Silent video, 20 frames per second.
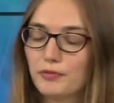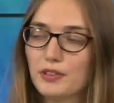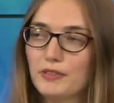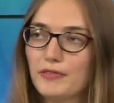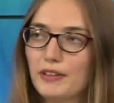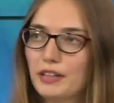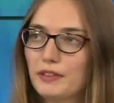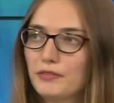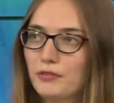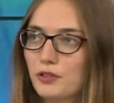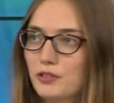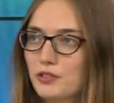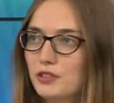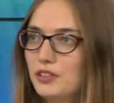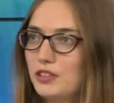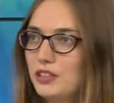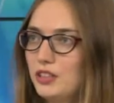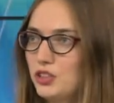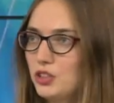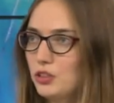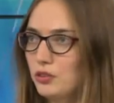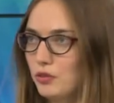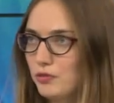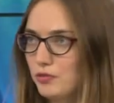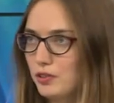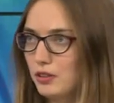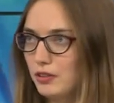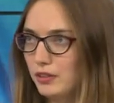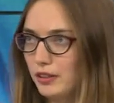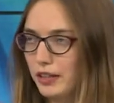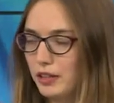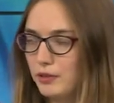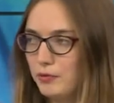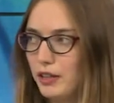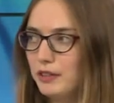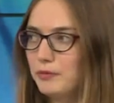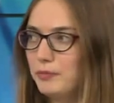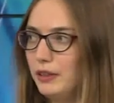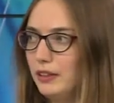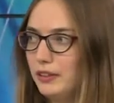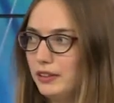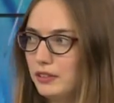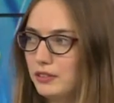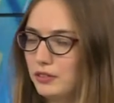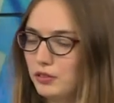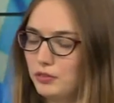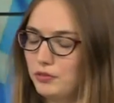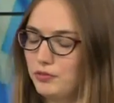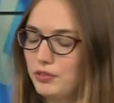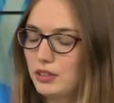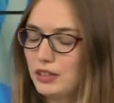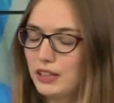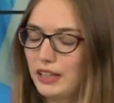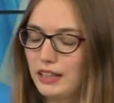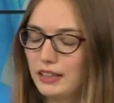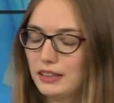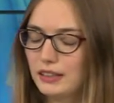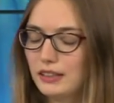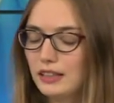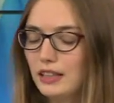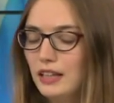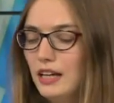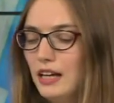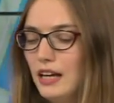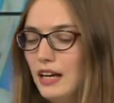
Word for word: the very first decision of their like one billion confiscated.